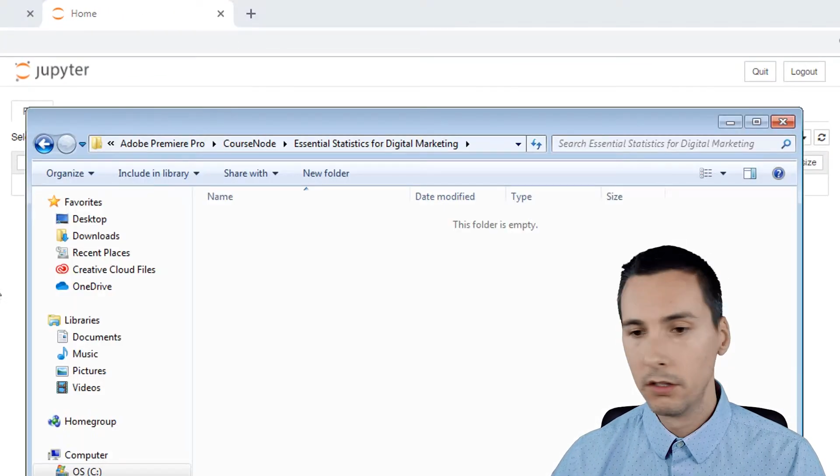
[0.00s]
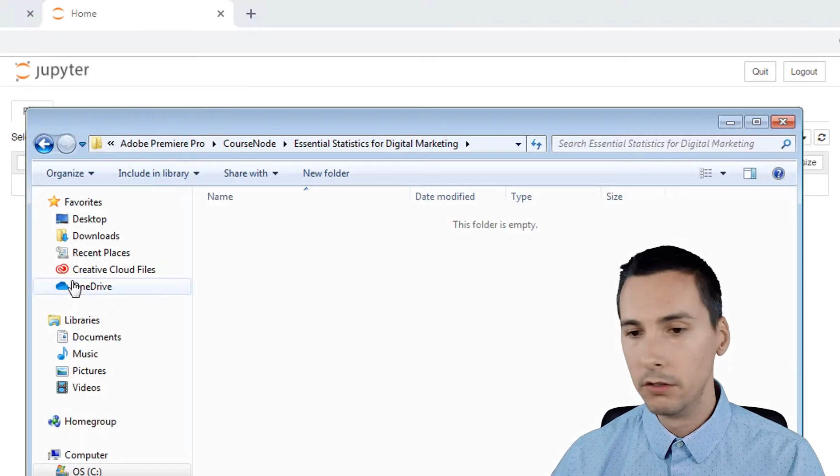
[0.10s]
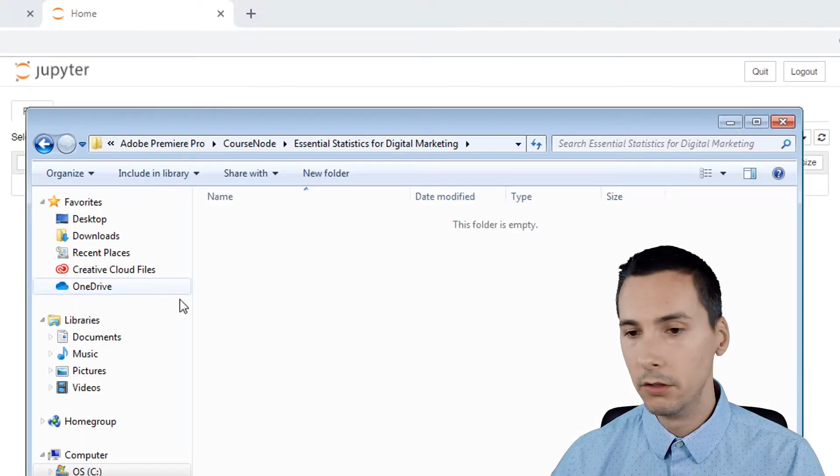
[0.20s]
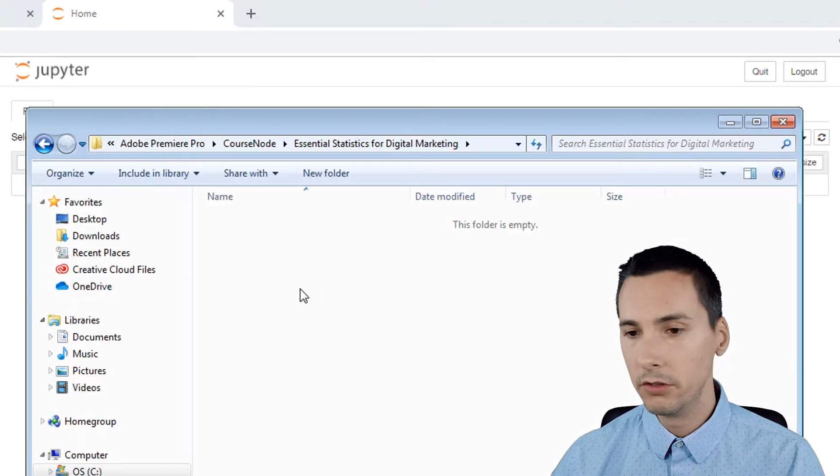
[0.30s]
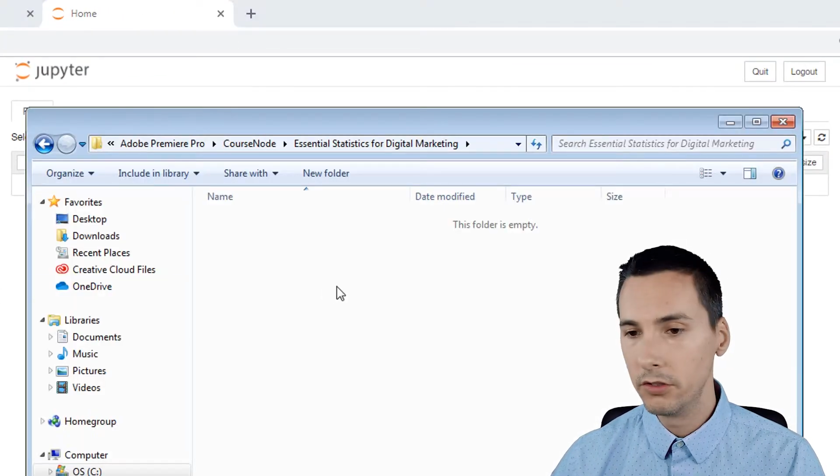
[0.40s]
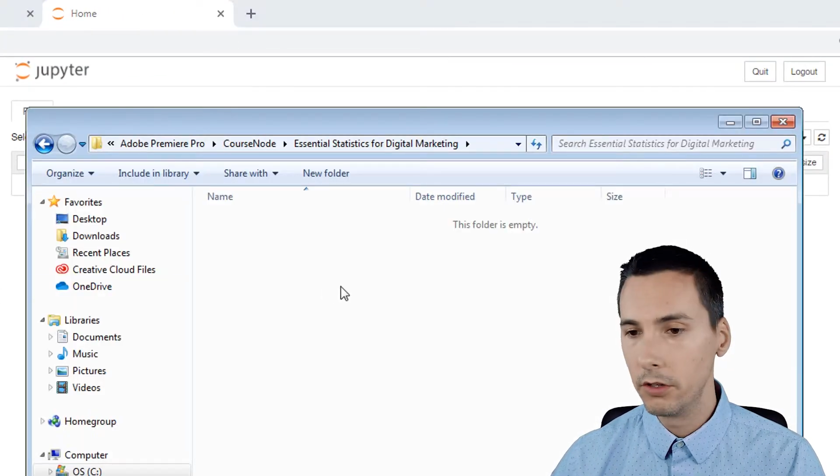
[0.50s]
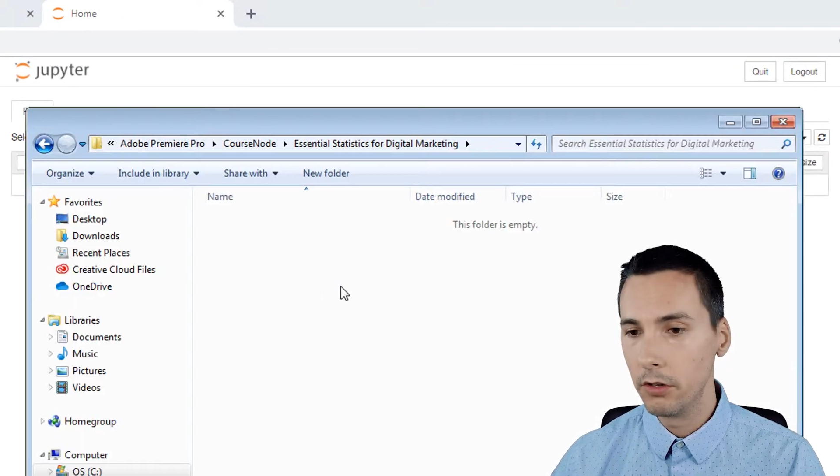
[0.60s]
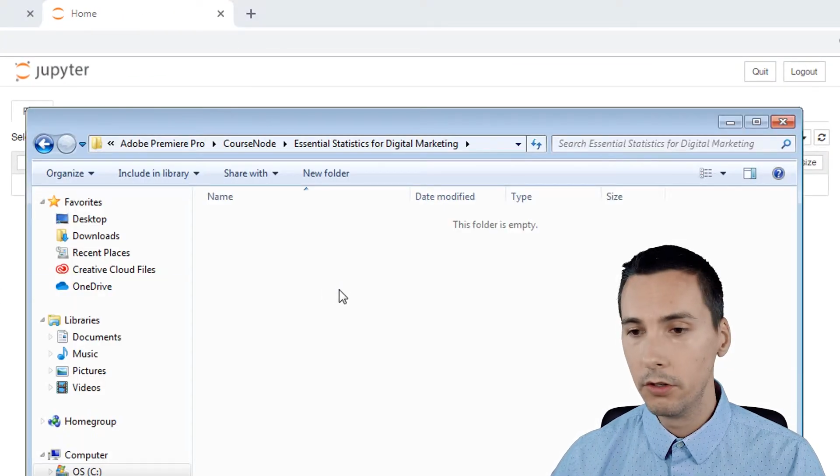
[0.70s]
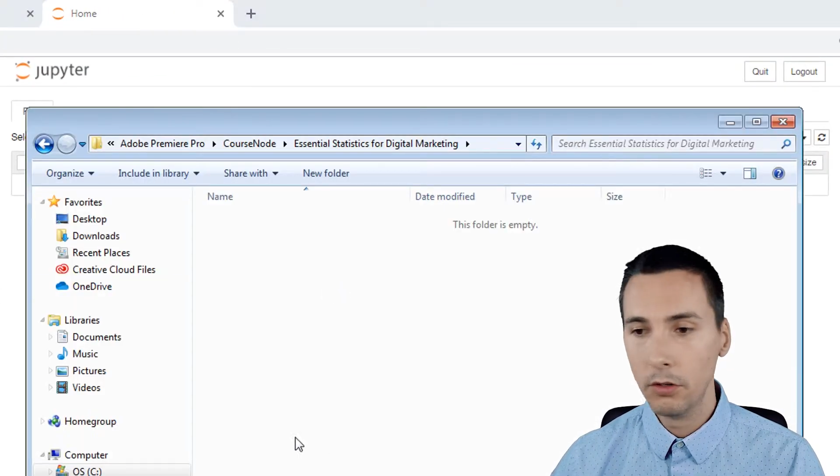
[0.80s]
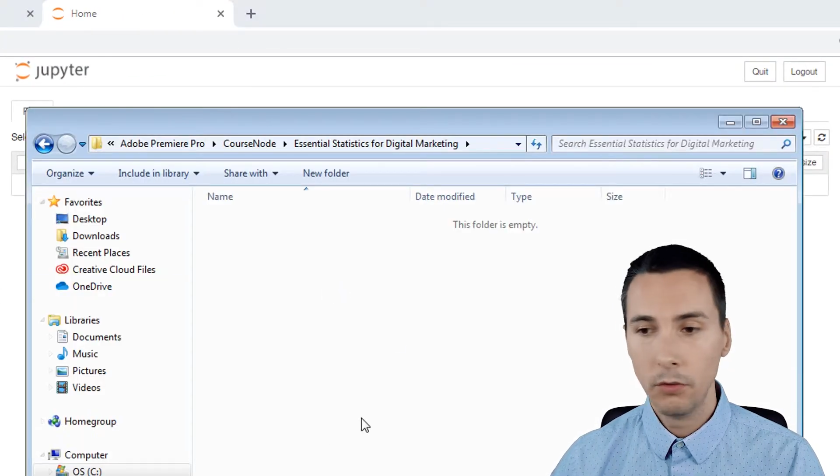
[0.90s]
Notice there
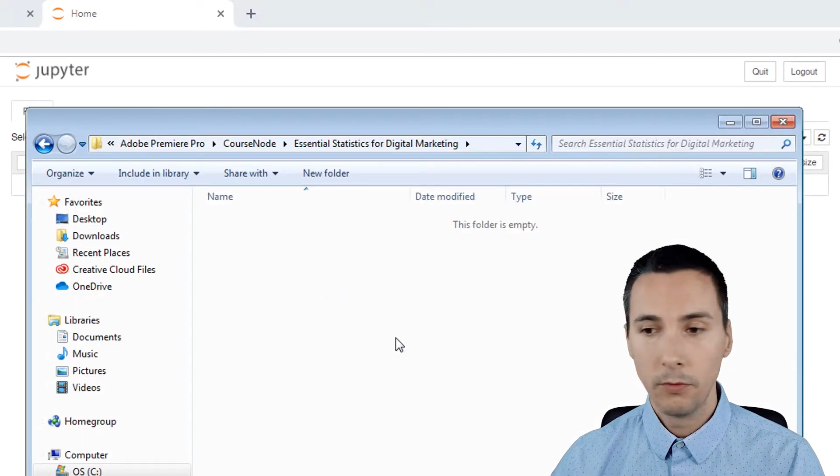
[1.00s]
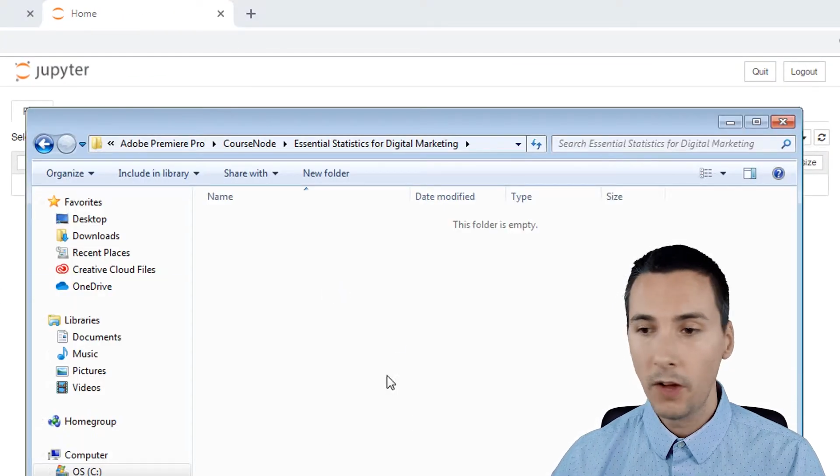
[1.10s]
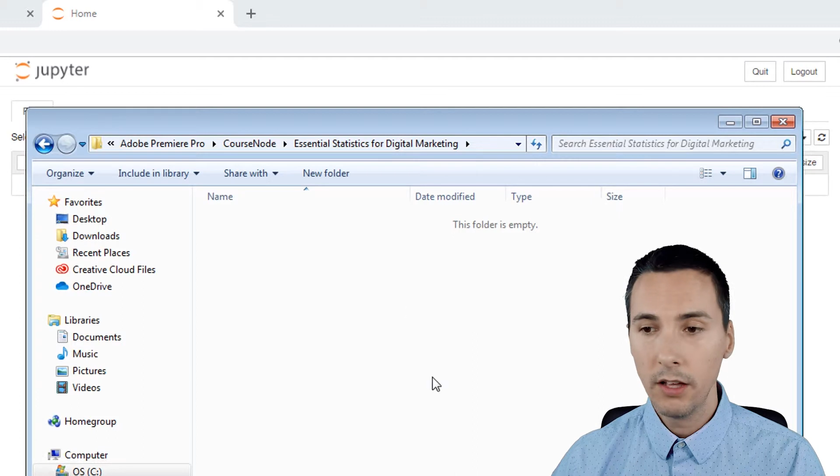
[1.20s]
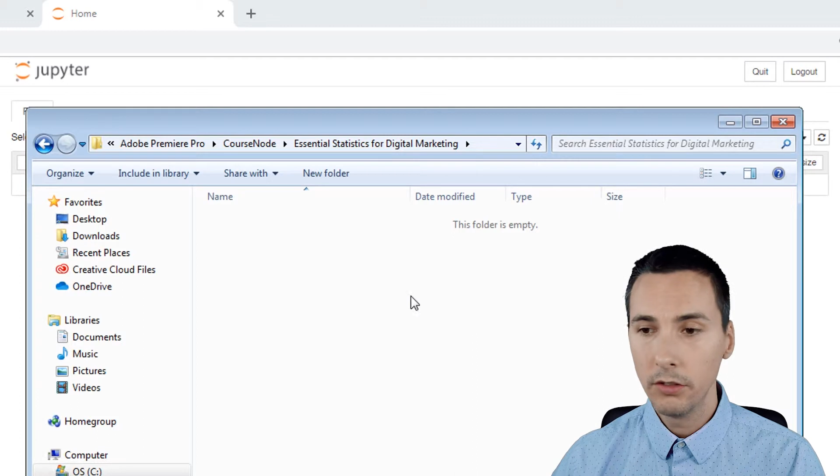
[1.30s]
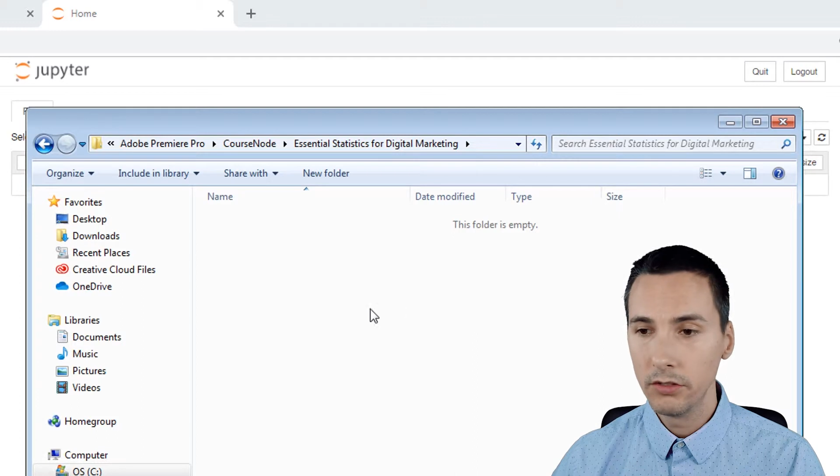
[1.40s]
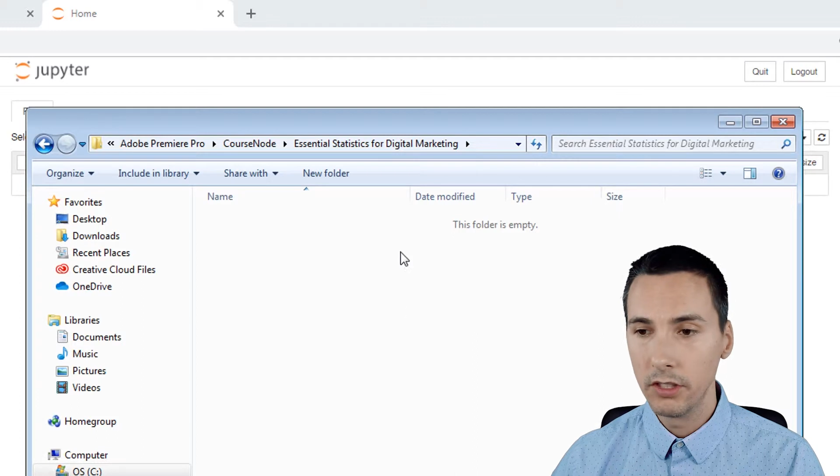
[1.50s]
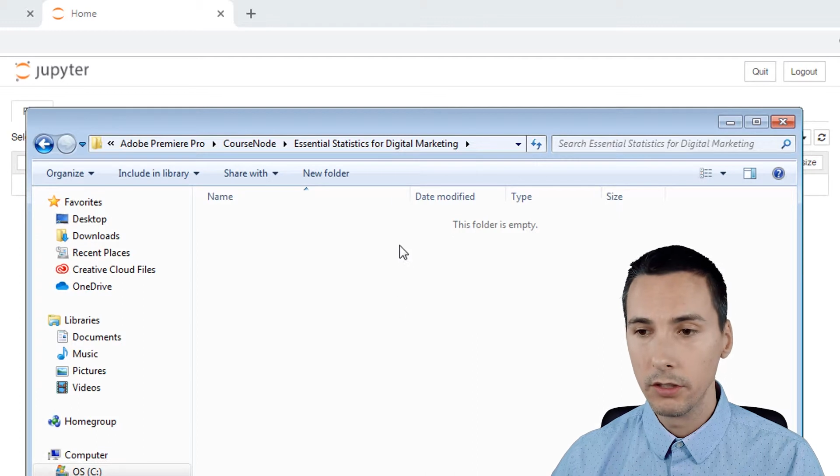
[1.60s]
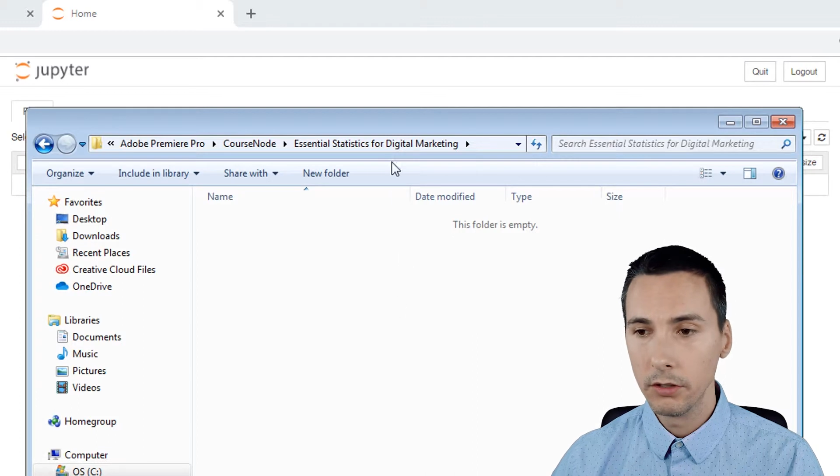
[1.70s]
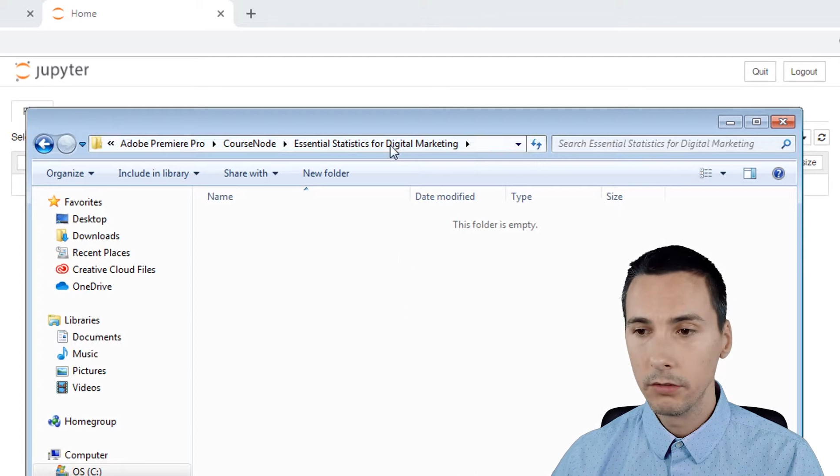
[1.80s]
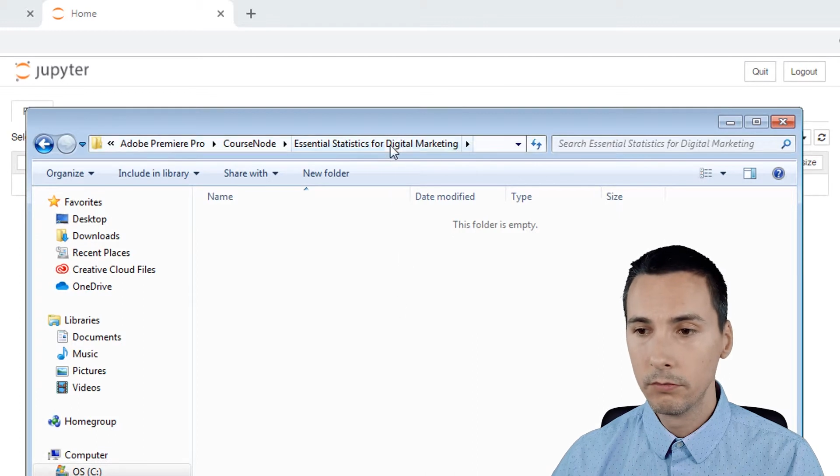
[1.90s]
are no files
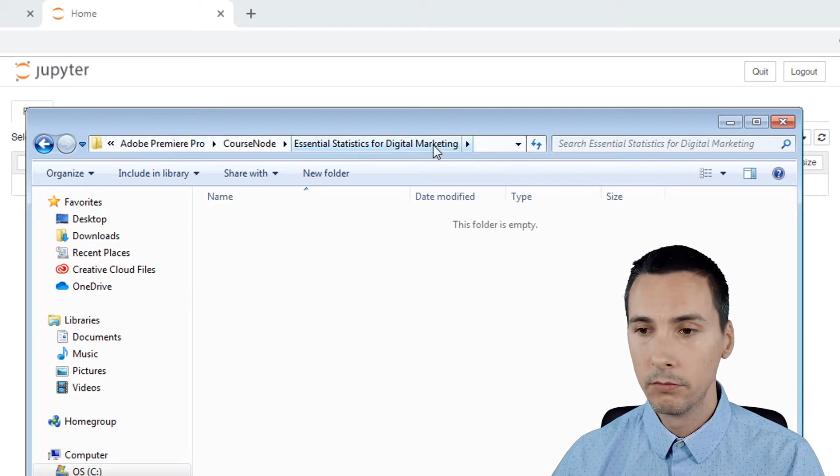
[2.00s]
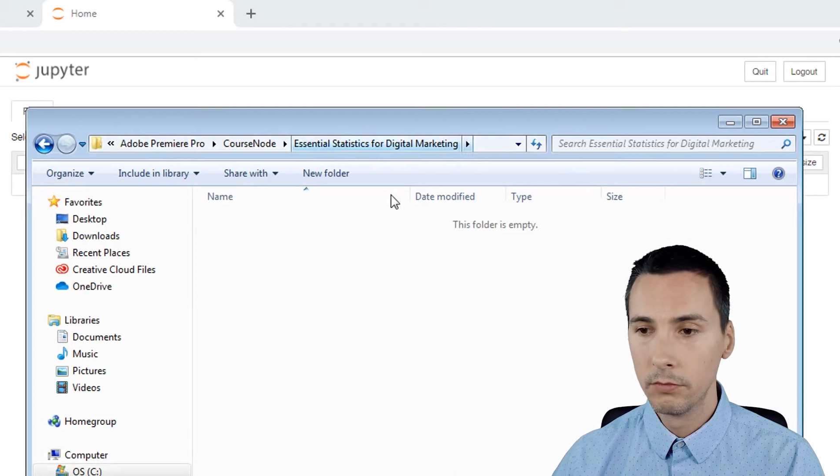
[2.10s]
here